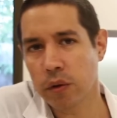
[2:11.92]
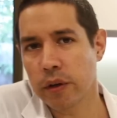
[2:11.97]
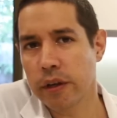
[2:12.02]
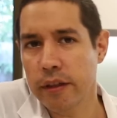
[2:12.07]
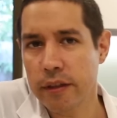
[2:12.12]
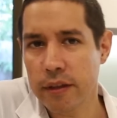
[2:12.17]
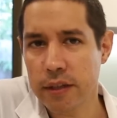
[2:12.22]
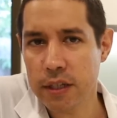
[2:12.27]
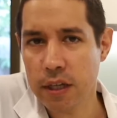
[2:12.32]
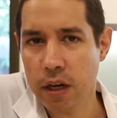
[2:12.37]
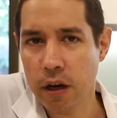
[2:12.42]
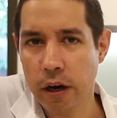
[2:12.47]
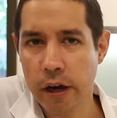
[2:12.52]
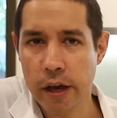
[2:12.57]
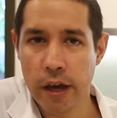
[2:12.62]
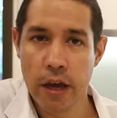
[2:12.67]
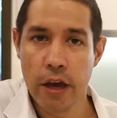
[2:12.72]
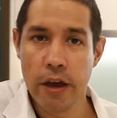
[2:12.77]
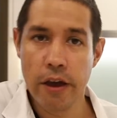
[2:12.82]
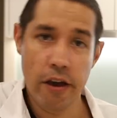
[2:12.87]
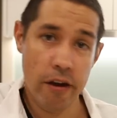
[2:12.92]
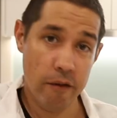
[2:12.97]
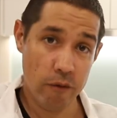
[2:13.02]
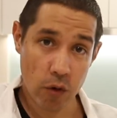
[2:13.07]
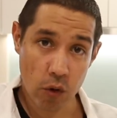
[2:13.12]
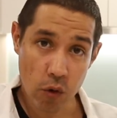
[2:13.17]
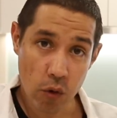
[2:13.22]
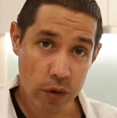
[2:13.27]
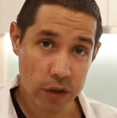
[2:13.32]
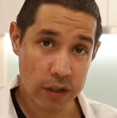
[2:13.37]
looking at the sky and
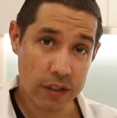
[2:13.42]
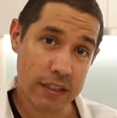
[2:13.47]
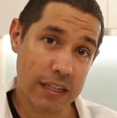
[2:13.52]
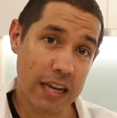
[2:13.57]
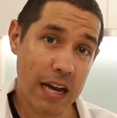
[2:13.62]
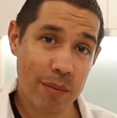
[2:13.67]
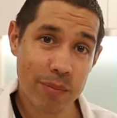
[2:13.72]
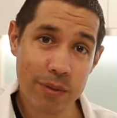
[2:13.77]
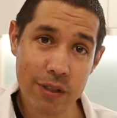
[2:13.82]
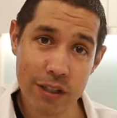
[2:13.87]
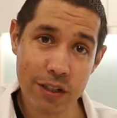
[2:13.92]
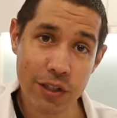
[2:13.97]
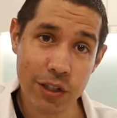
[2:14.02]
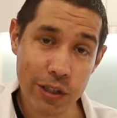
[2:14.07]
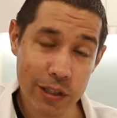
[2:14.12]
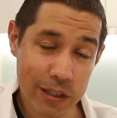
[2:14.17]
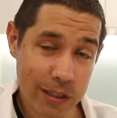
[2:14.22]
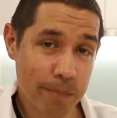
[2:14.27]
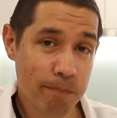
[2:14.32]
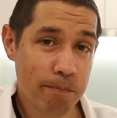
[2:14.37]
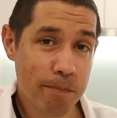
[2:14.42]
recording star positions